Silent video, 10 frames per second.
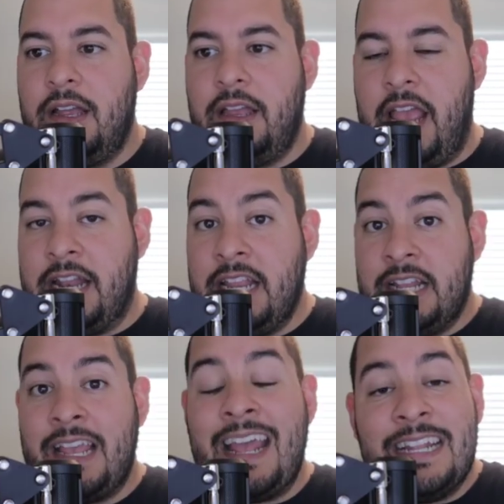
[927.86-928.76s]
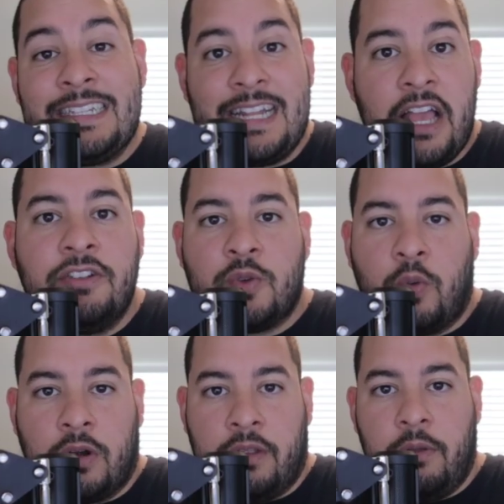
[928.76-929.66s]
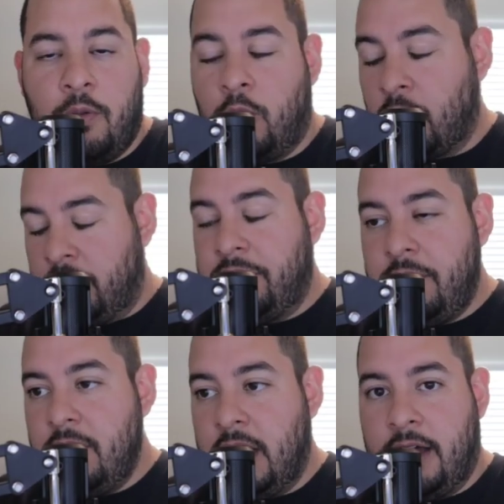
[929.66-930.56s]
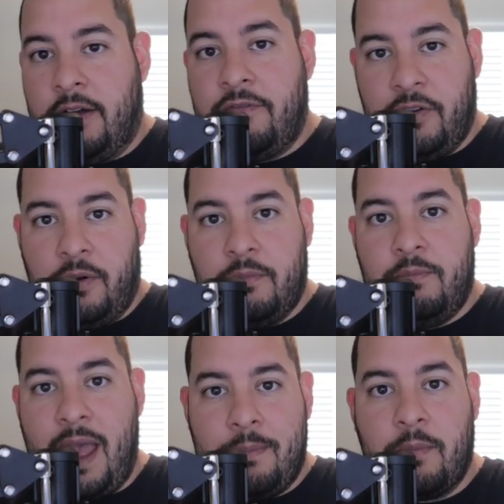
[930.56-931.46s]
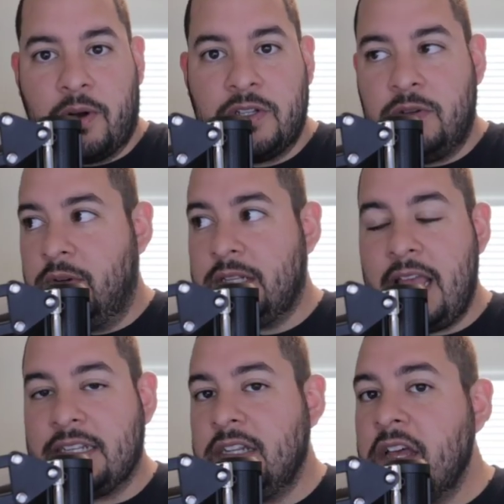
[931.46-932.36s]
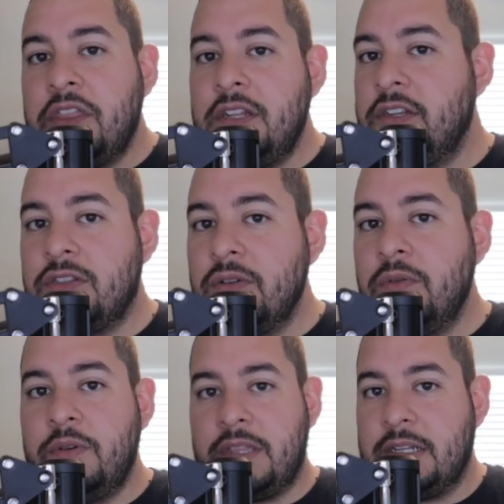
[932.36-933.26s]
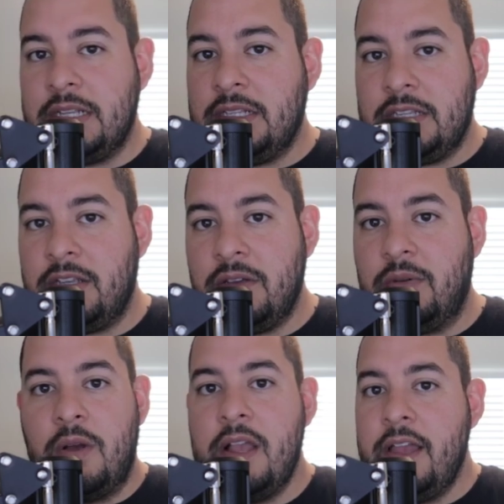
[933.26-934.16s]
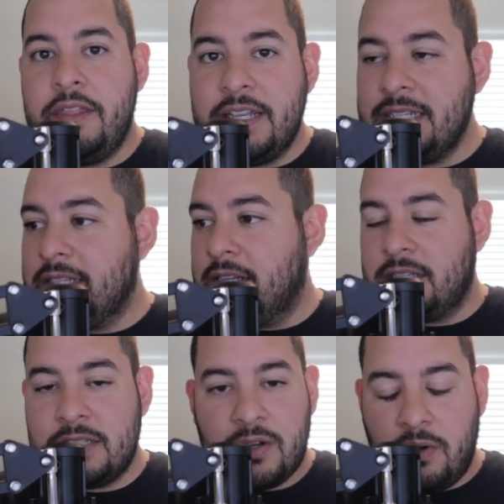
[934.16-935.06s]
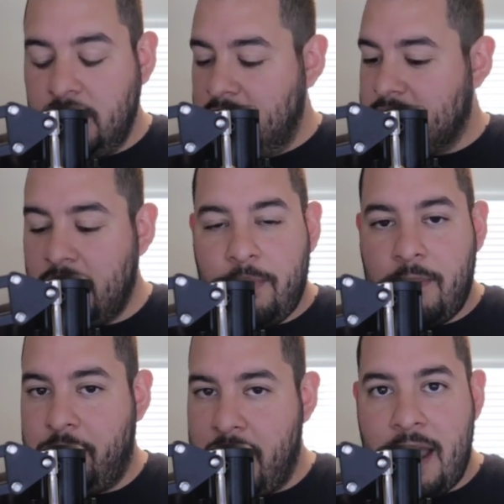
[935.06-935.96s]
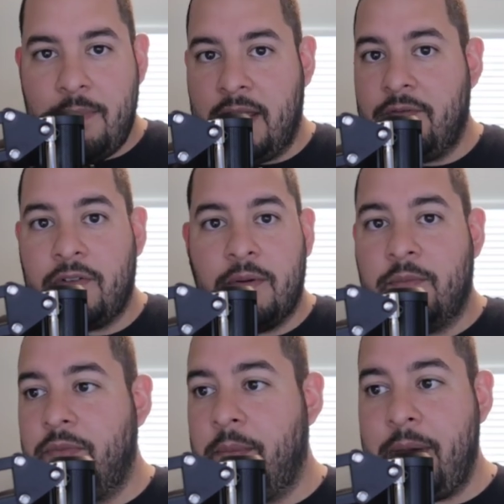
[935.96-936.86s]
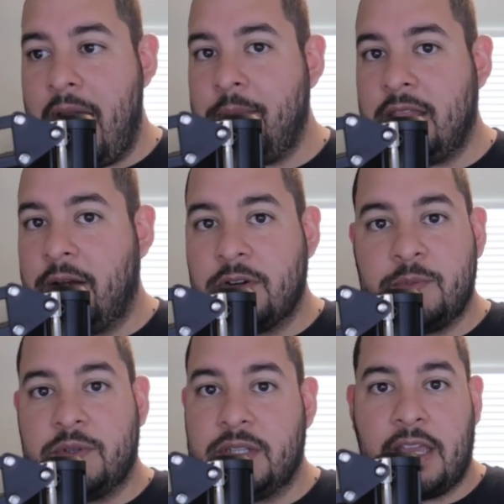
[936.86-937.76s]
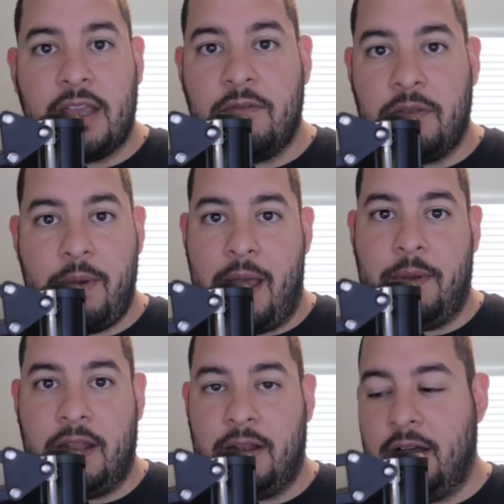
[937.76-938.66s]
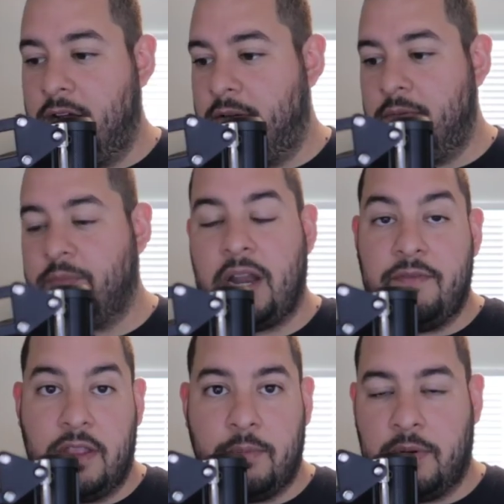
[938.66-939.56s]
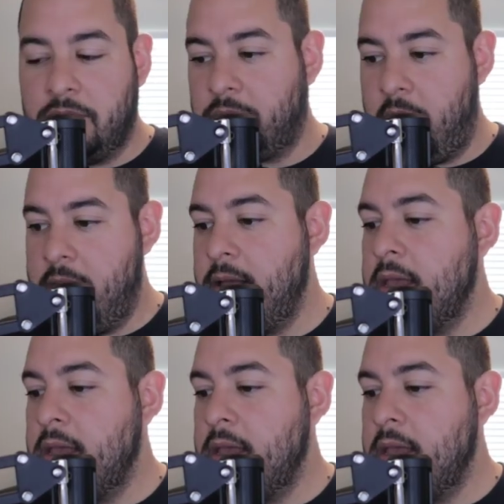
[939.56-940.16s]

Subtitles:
and it's an Elseworld world film, Batman Part 2. It has nothing to do with the DCU. This is a totally separate Batman from the Batman that we're supposed to get with Batman Brave and the Bold, right?